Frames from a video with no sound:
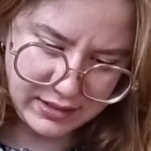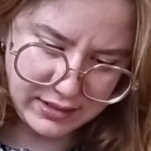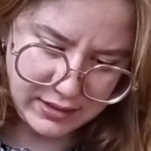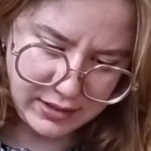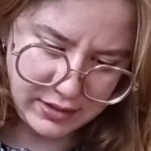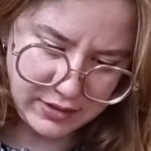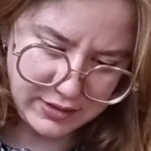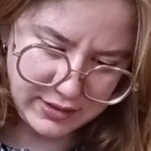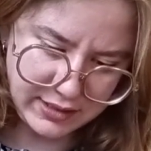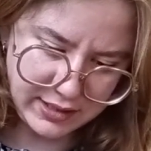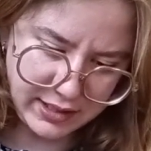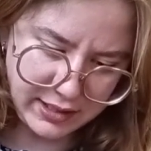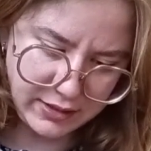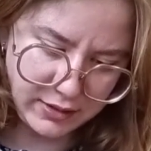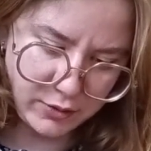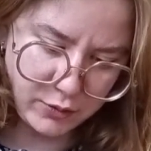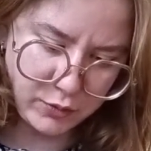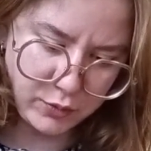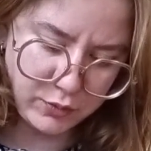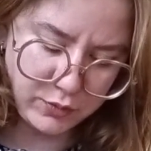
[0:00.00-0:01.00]
there's like
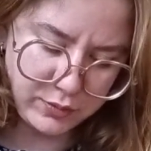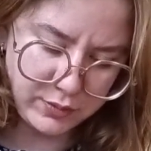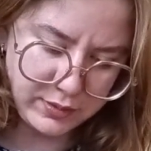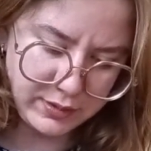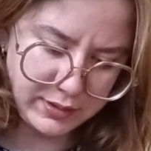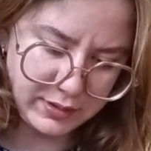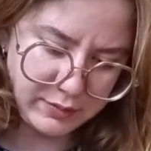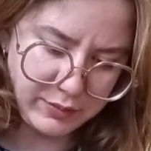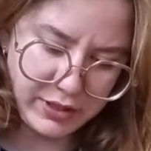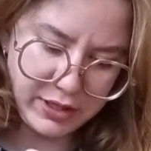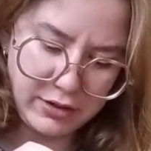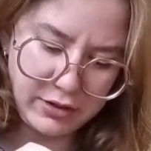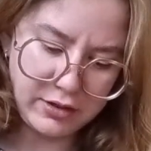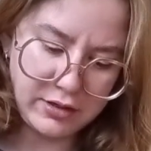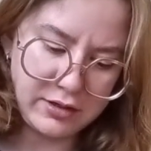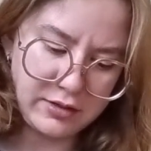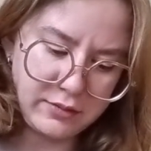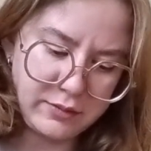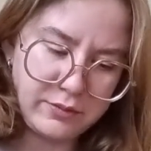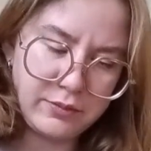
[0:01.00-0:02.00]
a
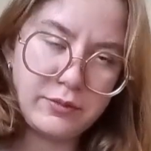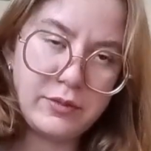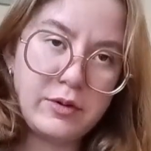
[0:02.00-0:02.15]
bigger